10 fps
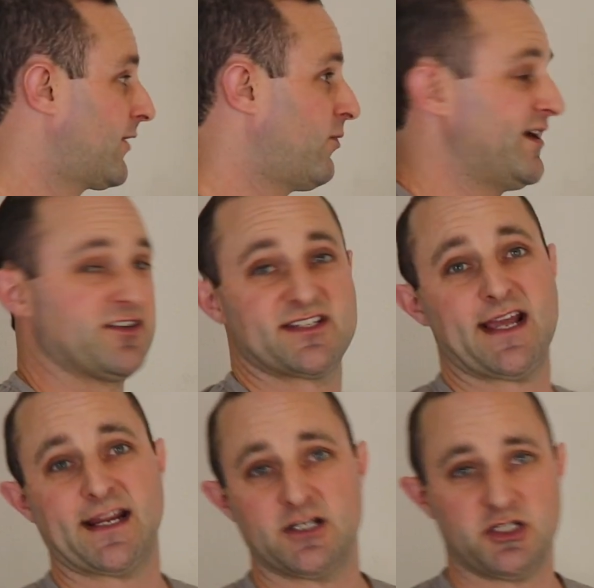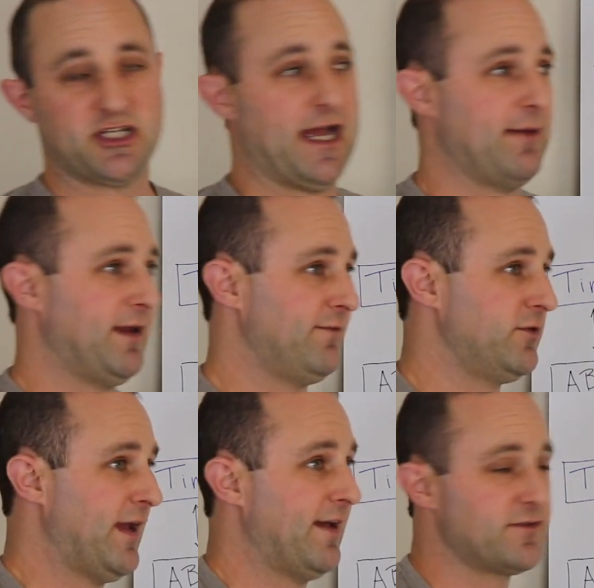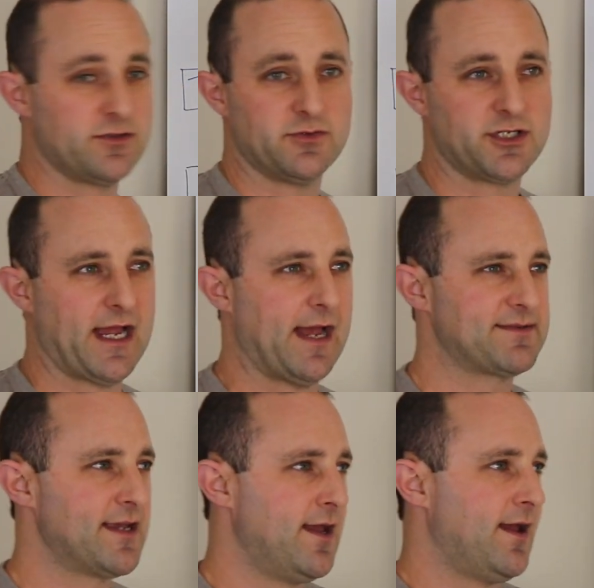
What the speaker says: quit your second job if you have two jobs,